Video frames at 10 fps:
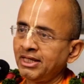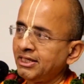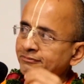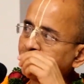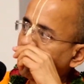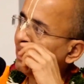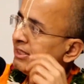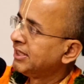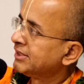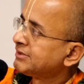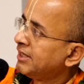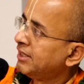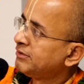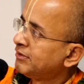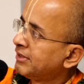Like if a hand takes a
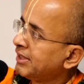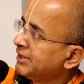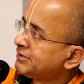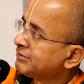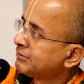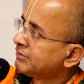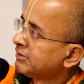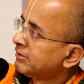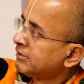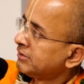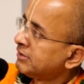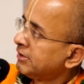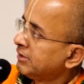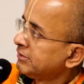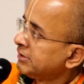laddu and tries to,
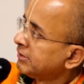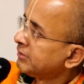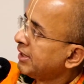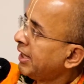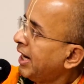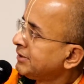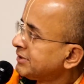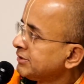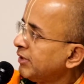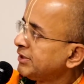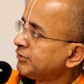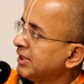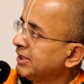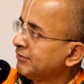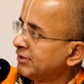hand says, why
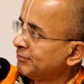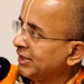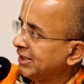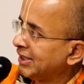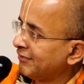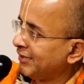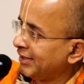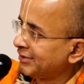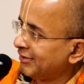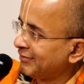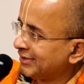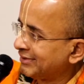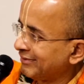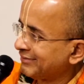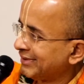should I give it to belly? I will enjoy
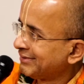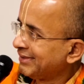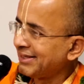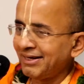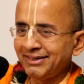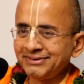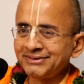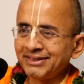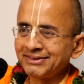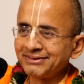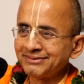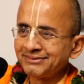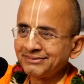myself. He cannot enjoy.